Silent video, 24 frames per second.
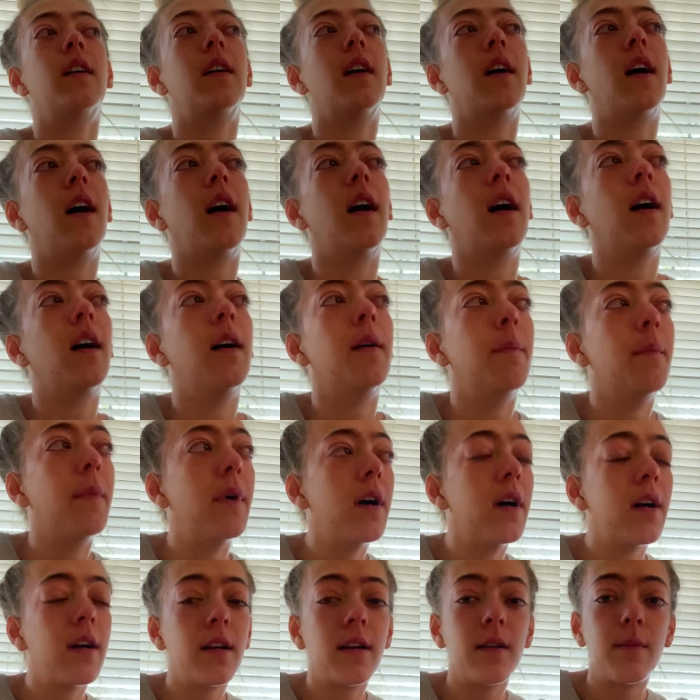
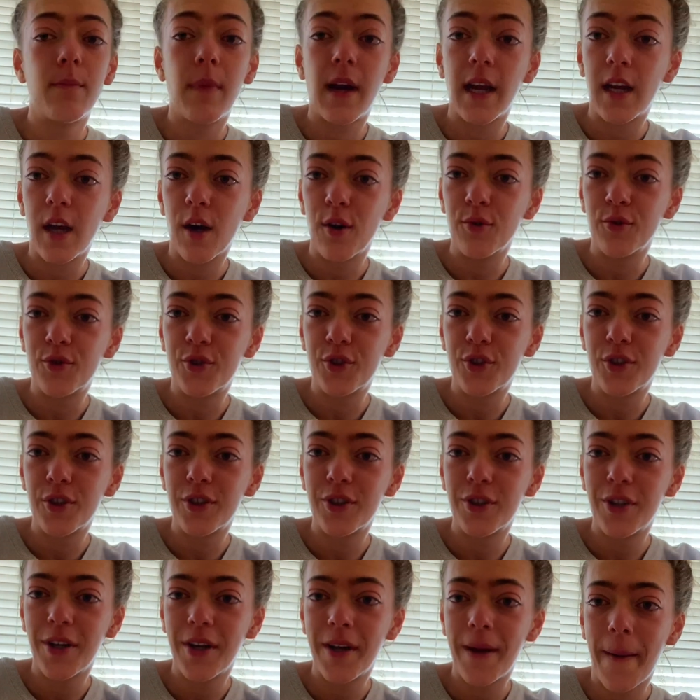um, my coach,
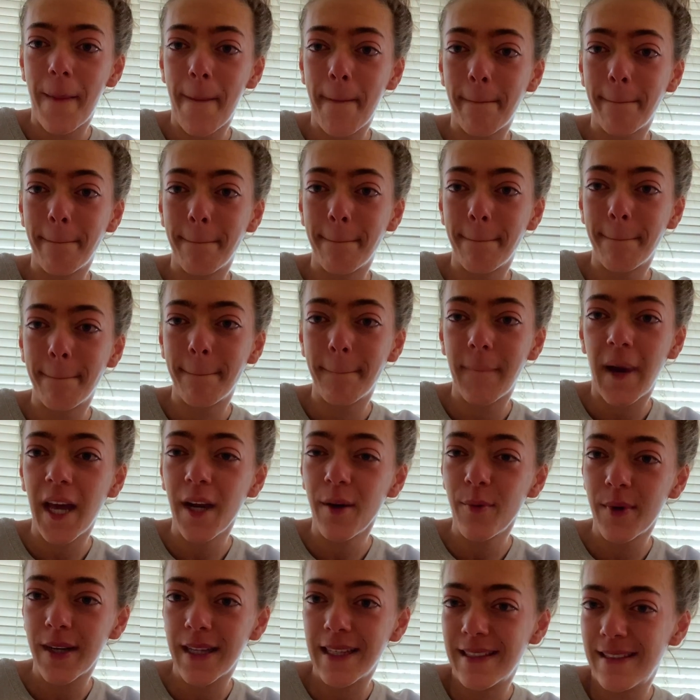I
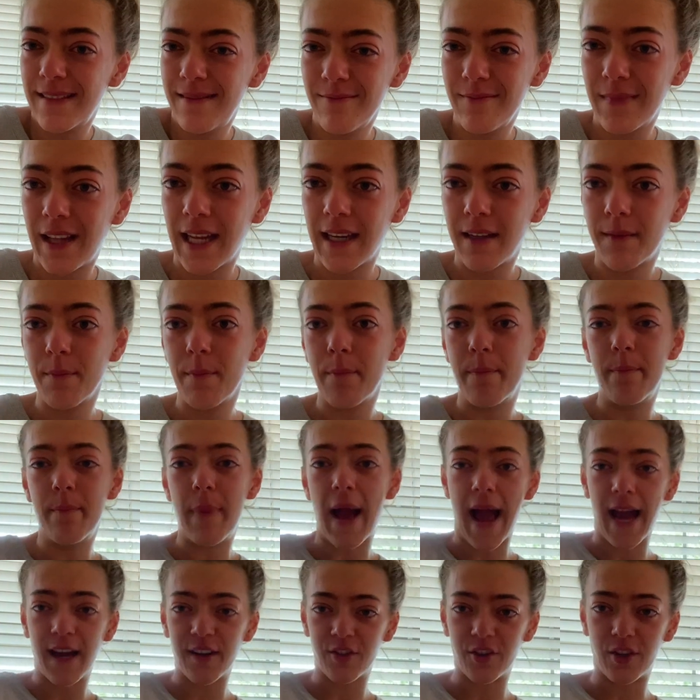don't want to like
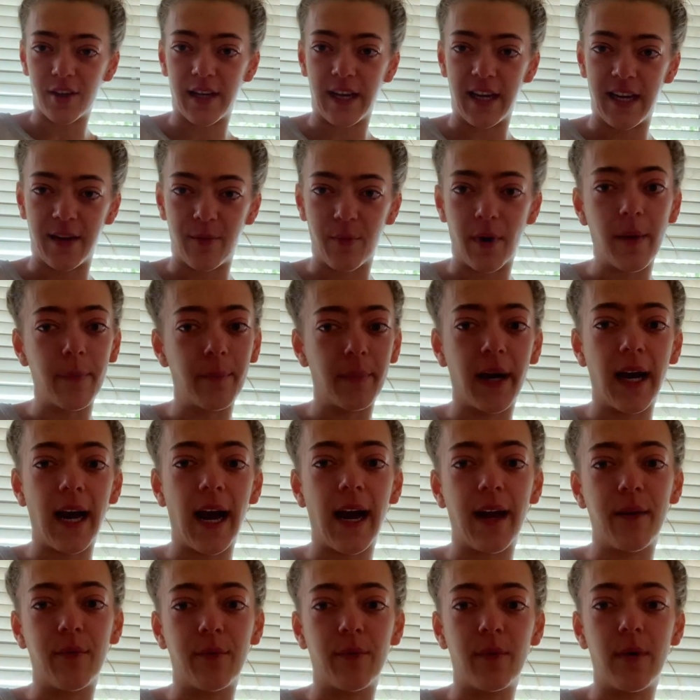bash on anyone, but
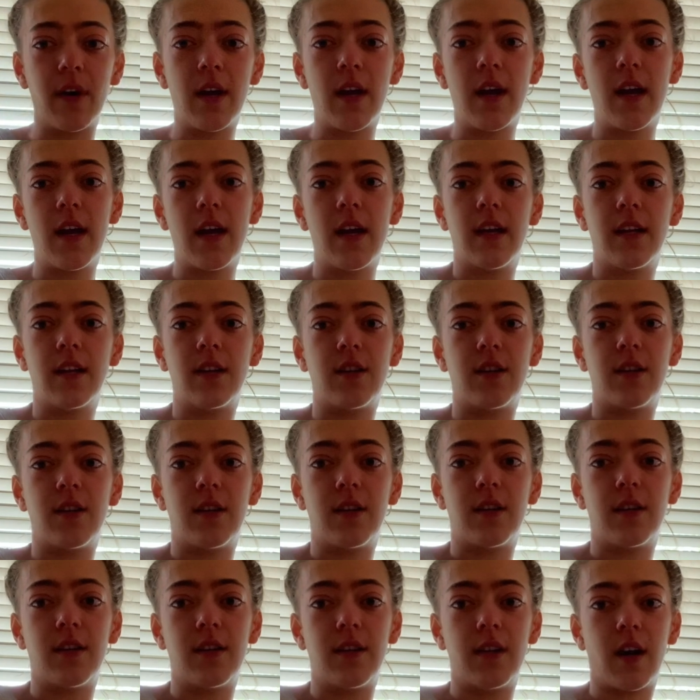I,
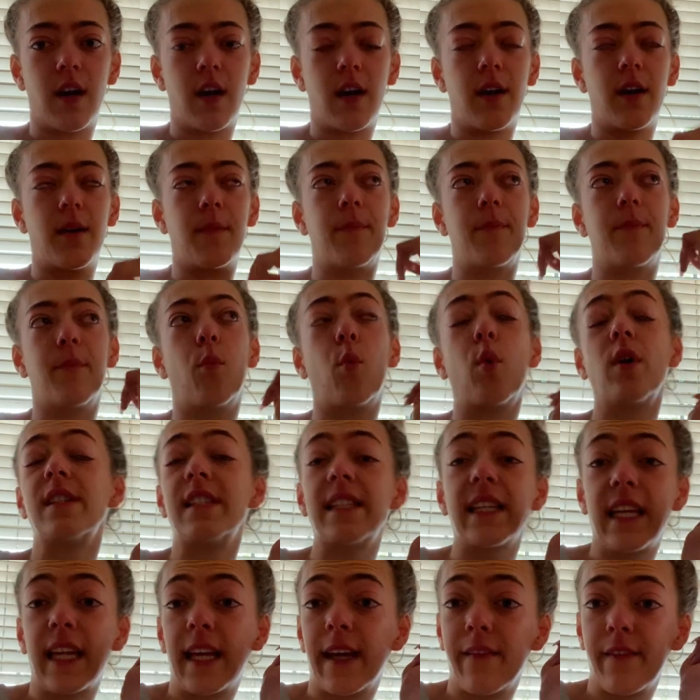um,
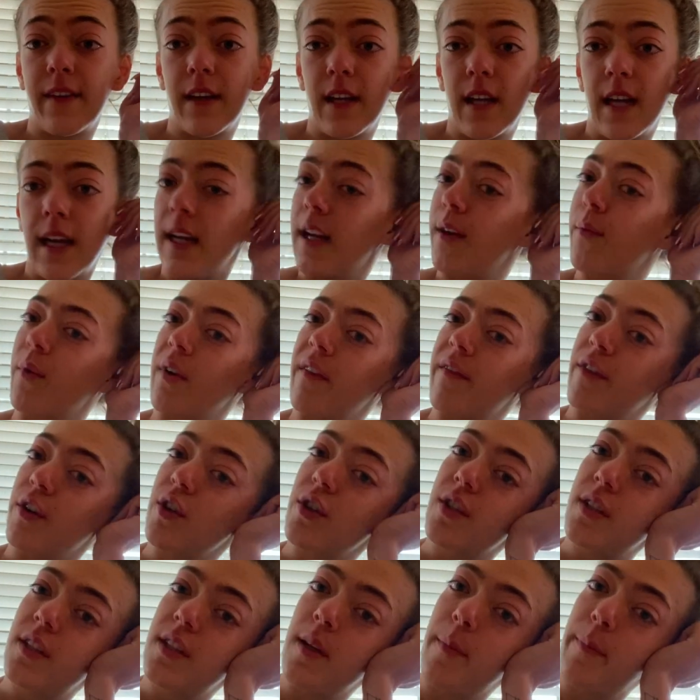wasn't given any
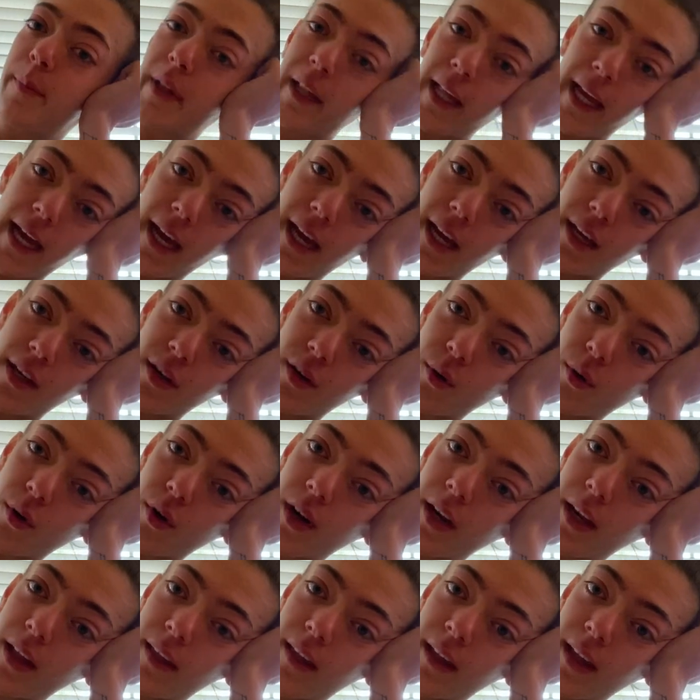reverse plan or
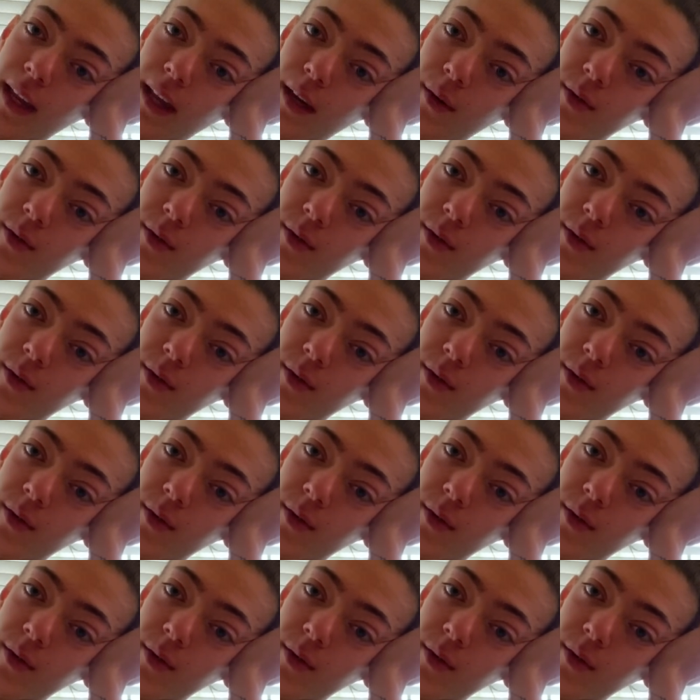anything. It